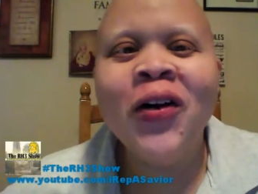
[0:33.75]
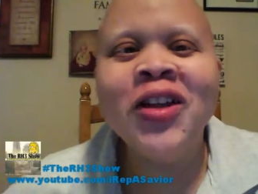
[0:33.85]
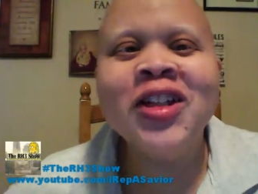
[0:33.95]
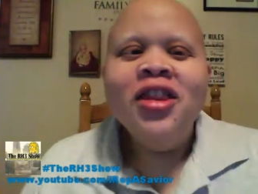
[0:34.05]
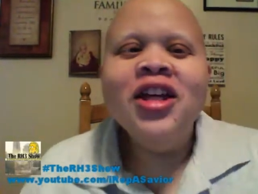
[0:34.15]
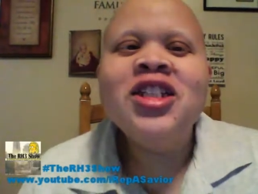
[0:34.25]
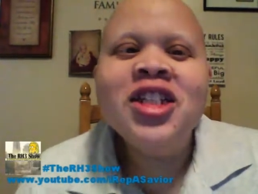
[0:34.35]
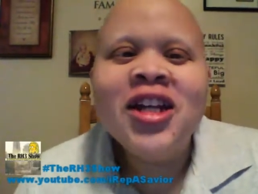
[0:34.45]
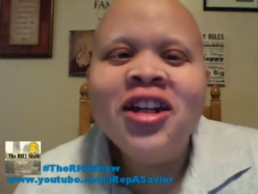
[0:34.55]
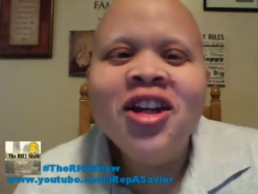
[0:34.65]
This this is
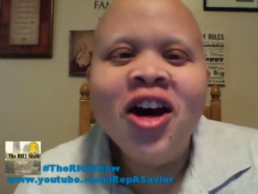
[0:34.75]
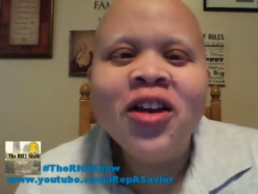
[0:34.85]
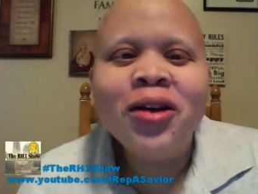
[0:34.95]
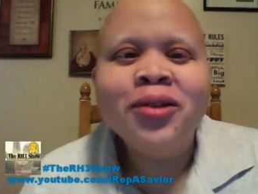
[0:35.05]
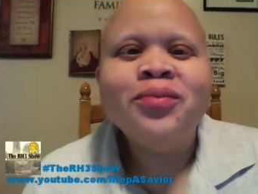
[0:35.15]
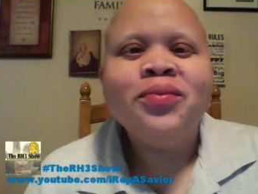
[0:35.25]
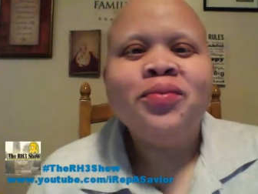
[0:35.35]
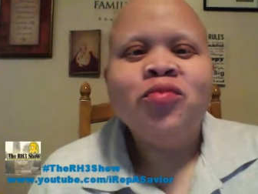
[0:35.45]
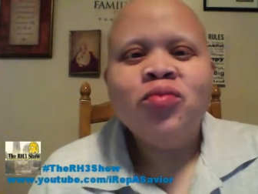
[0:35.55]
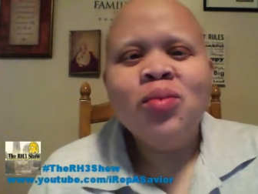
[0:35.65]
another
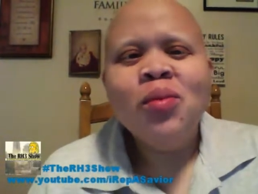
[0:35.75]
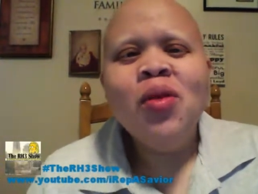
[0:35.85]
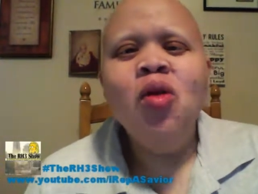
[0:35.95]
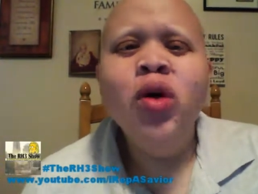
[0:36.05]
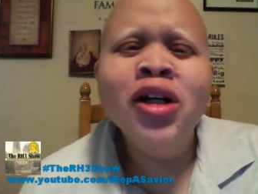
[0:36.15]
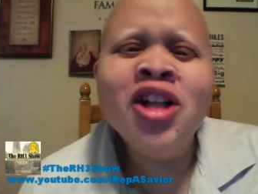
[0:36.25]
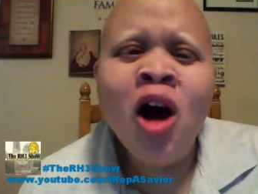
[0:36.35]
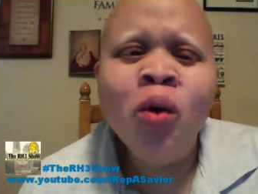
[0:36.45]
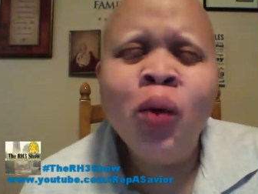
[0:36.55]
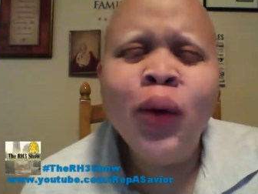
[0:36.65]
Real Talk
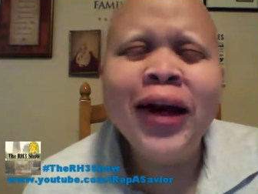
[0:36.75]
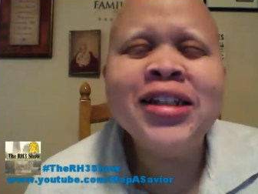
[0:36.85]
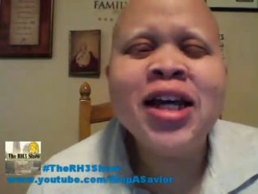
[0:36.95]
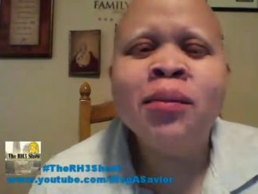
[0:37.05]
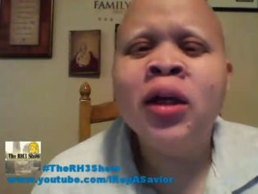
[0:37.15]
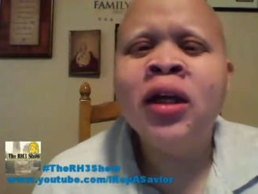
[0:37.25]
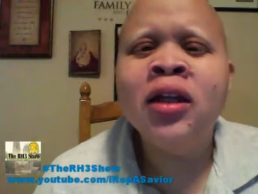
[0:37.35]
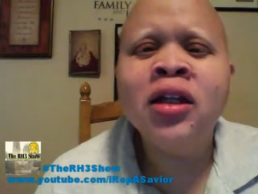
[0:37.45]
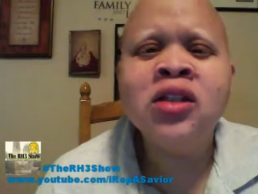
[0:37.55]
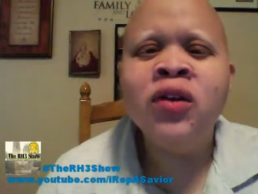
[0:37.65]
with Redd segment, and
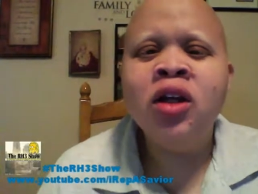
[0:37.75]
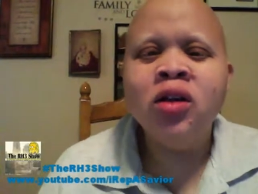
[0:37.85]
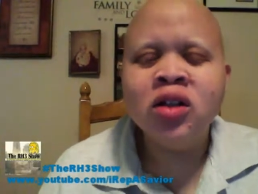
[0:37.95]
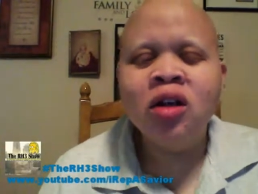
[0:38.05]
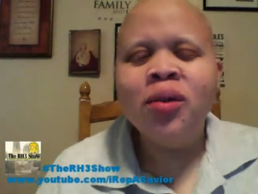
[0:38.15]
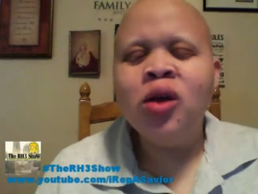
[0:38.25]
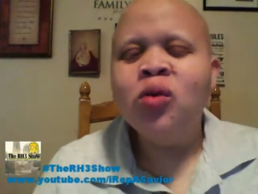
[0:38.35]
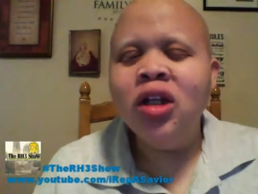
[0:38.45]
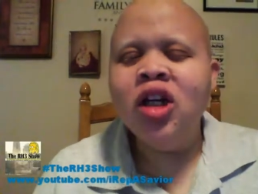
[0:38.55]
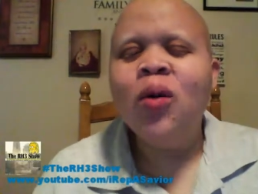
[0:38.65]
this video is going to be
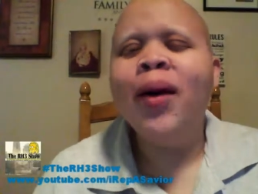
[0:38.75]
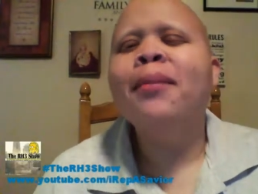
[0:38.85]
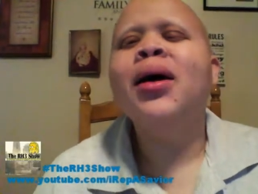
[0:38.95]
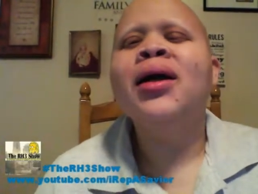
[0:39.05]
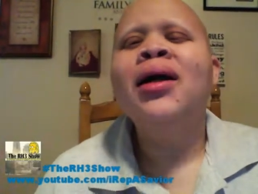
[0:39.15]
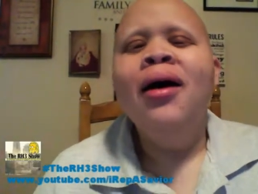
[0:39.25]
really quick. But